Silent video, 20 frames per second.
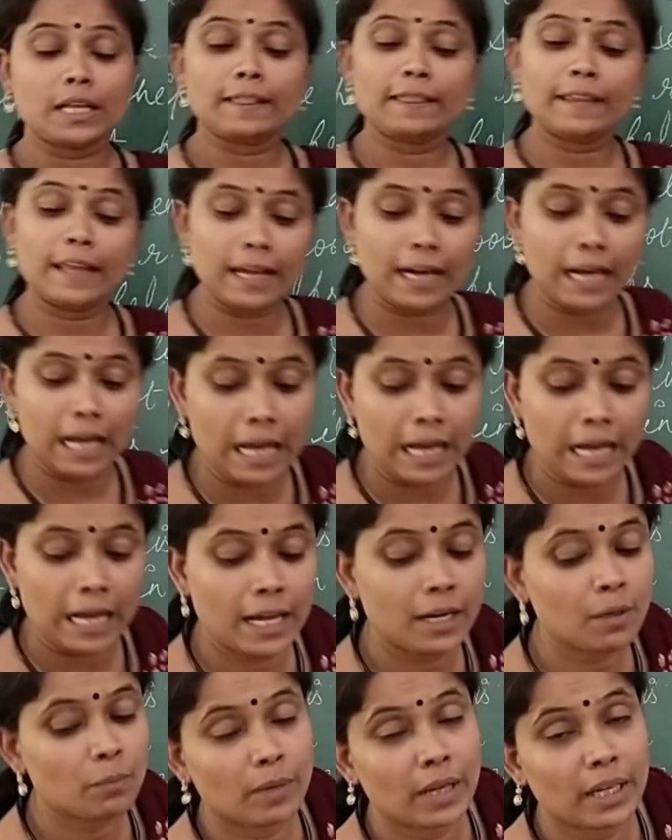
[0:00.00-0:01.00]
There
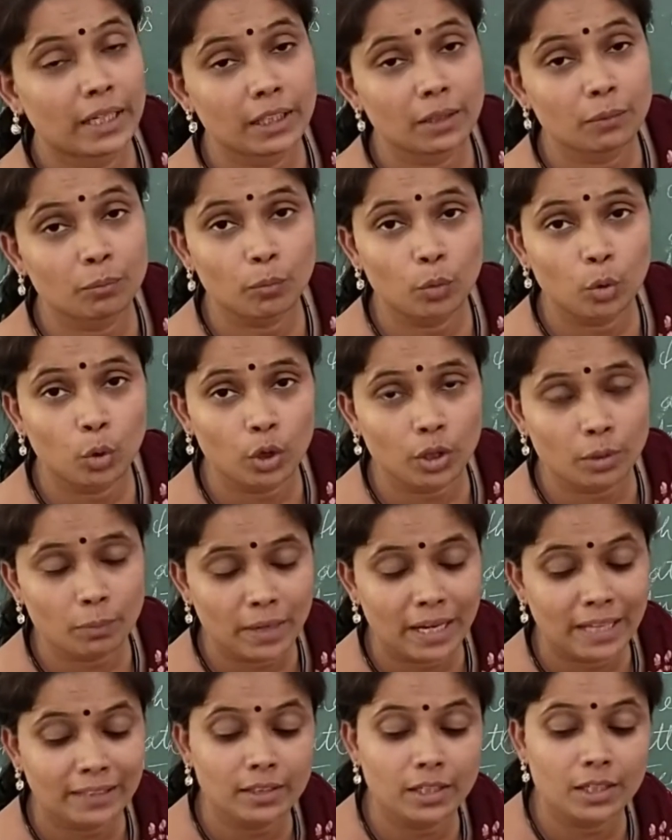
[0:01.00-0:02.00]
are many more
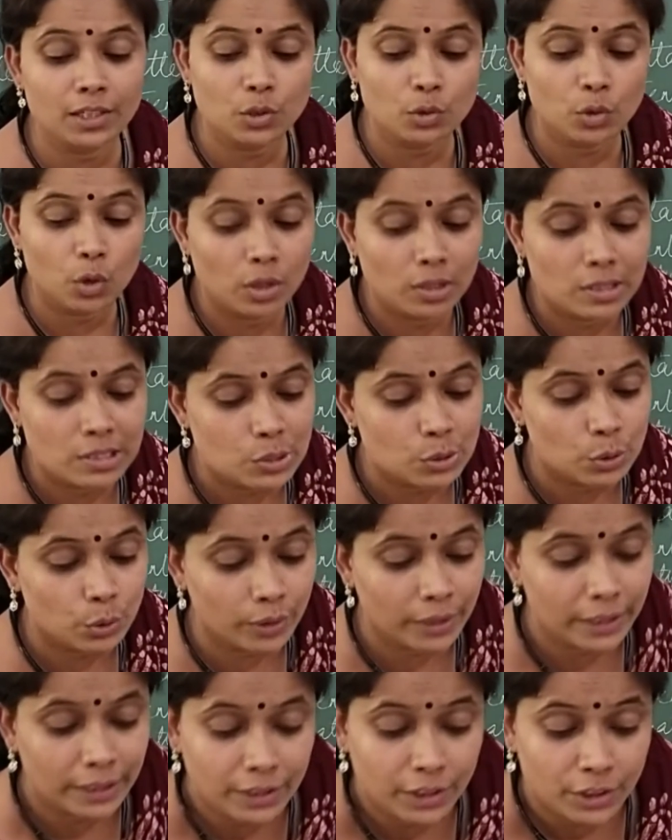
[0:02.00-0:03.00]
methods
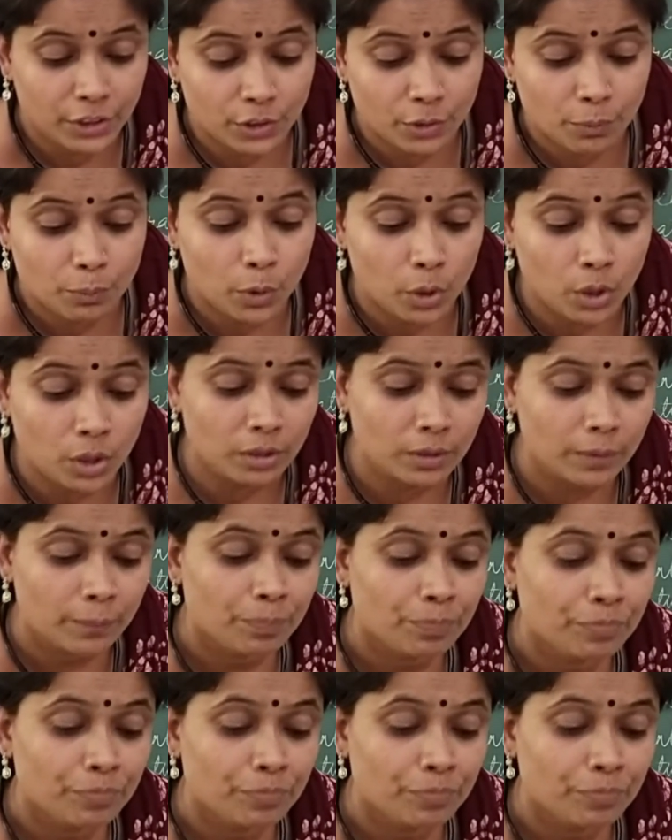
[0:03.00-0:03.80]
also in your book.